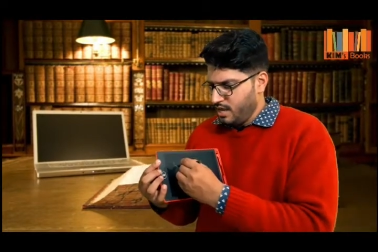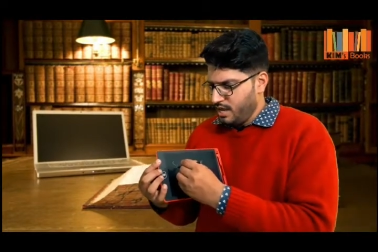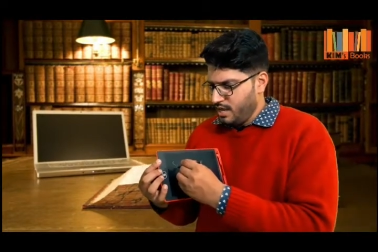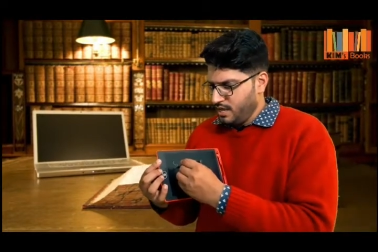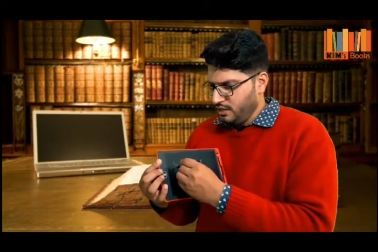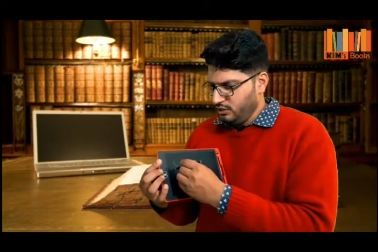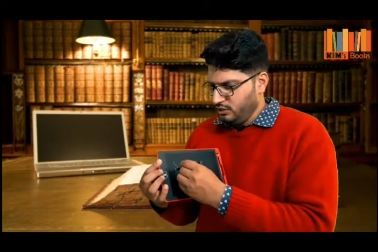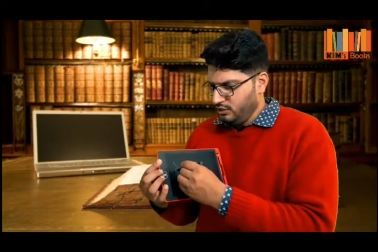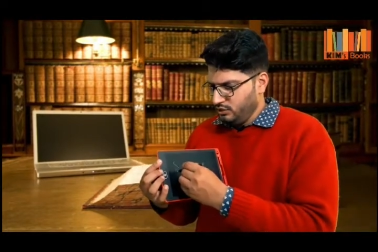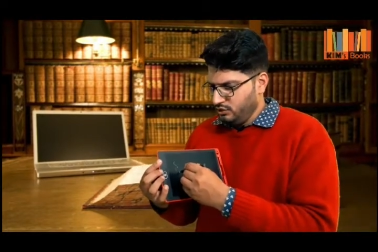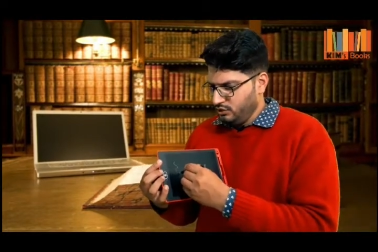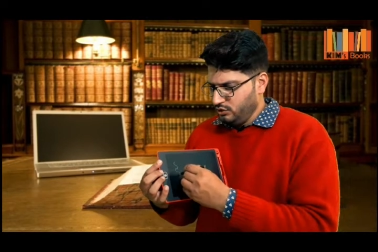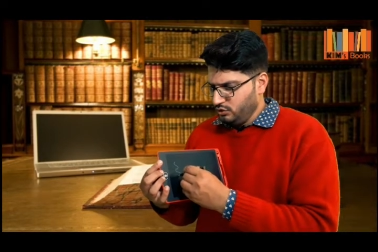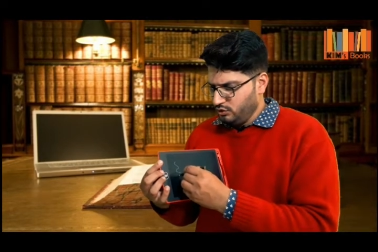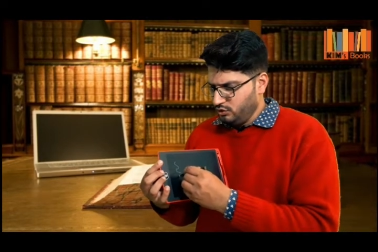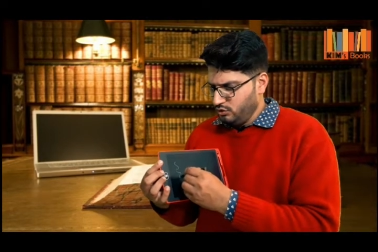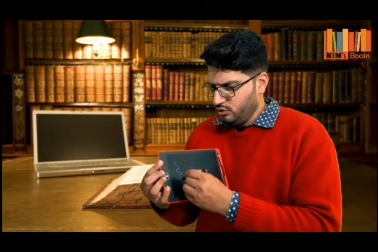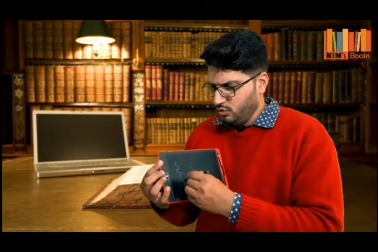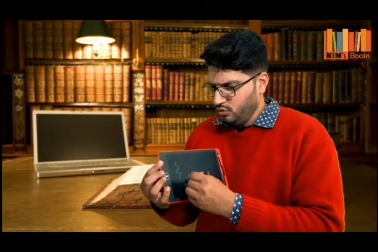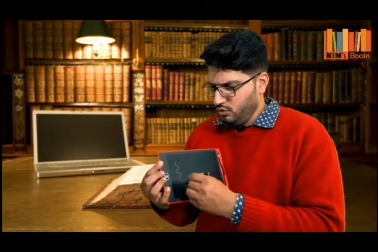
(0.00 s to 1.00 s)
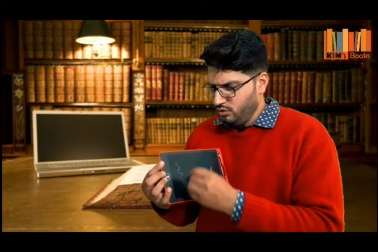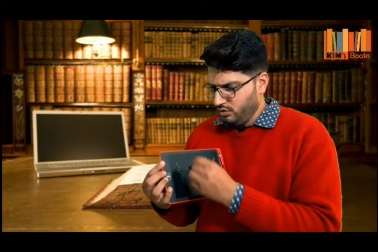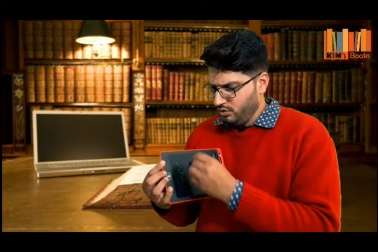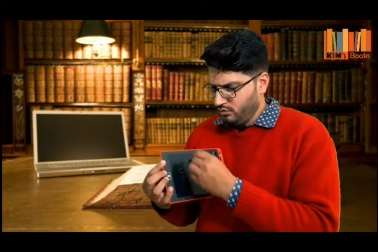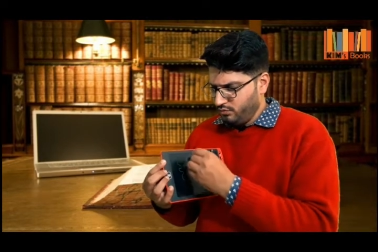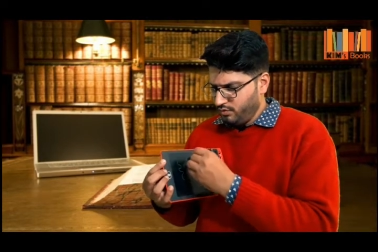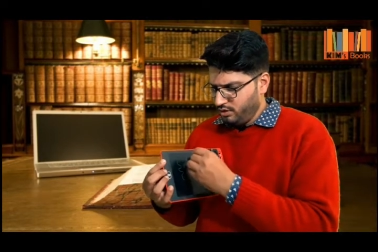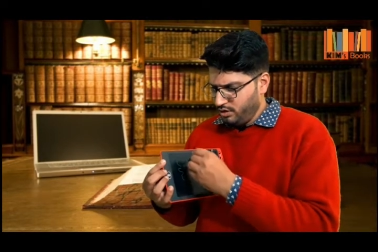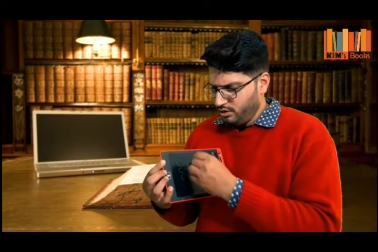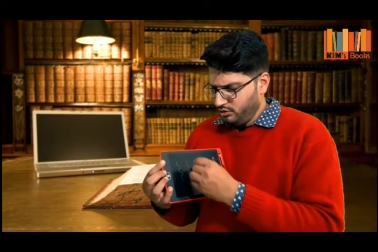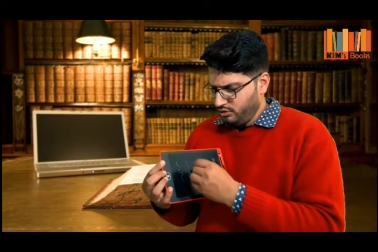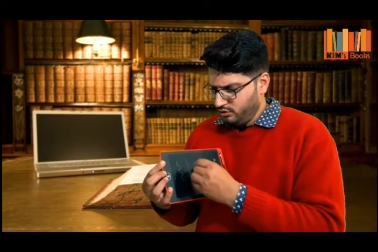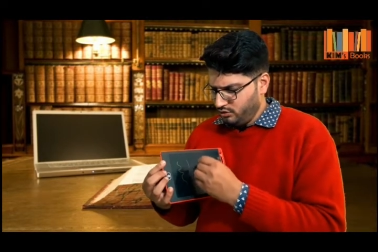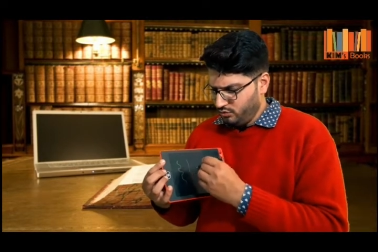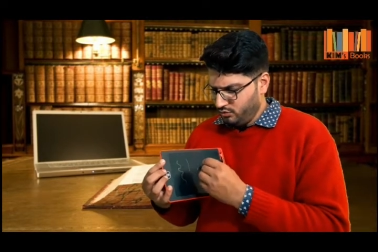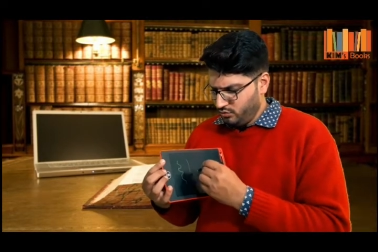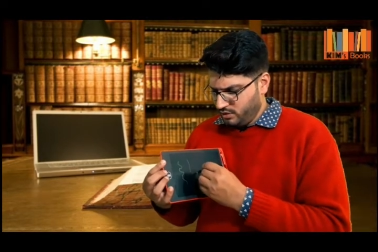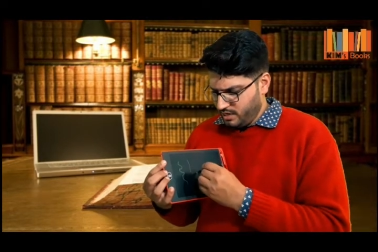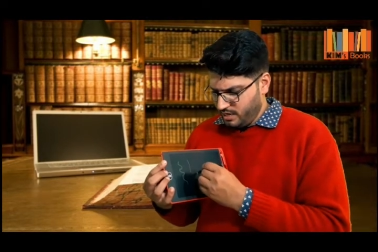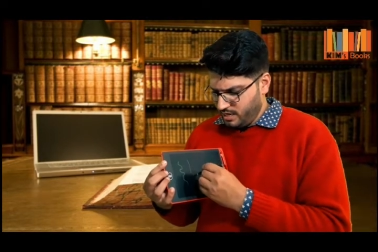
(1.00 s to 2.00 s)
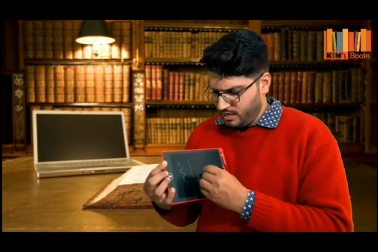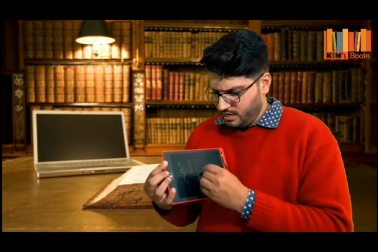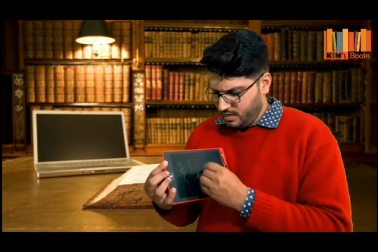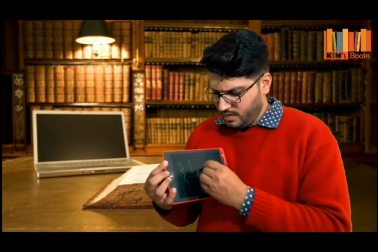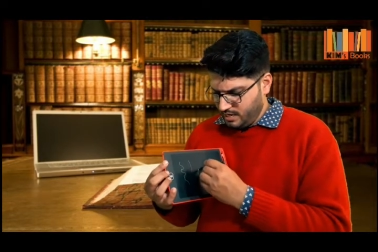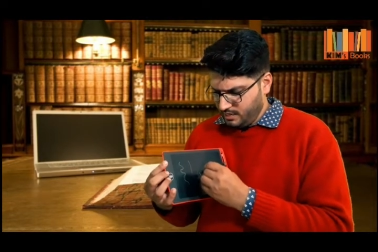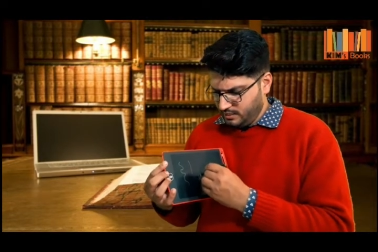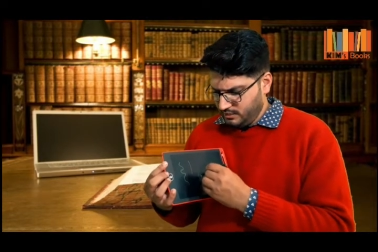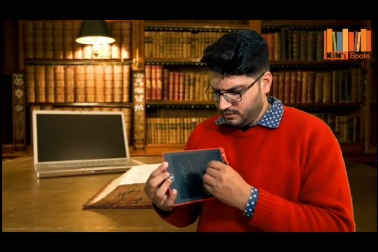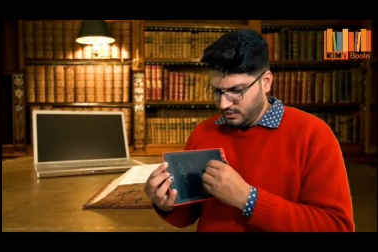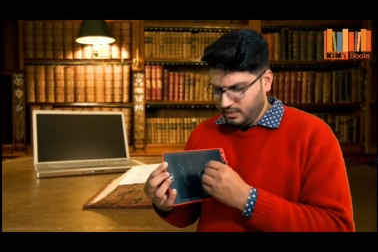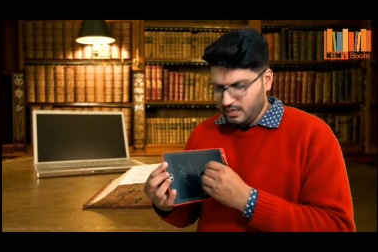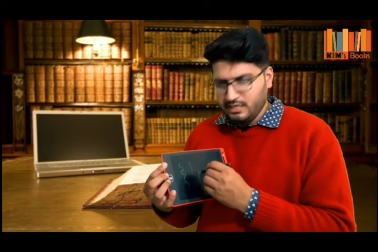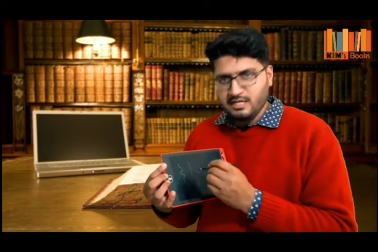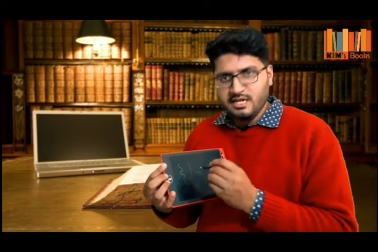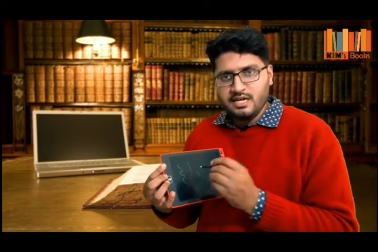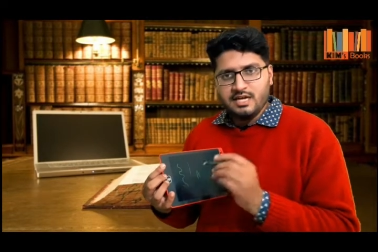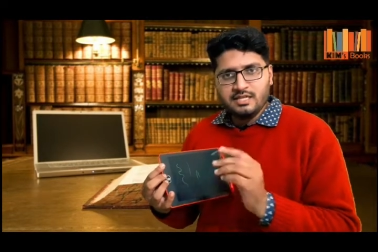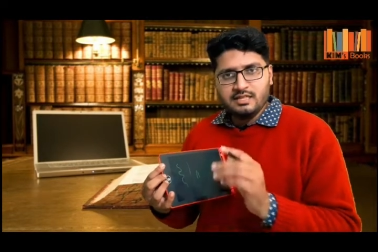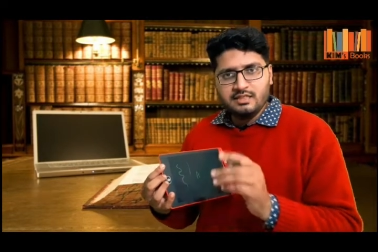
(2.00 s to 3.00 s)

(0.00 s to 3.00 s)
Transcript: and you don't want to erase it,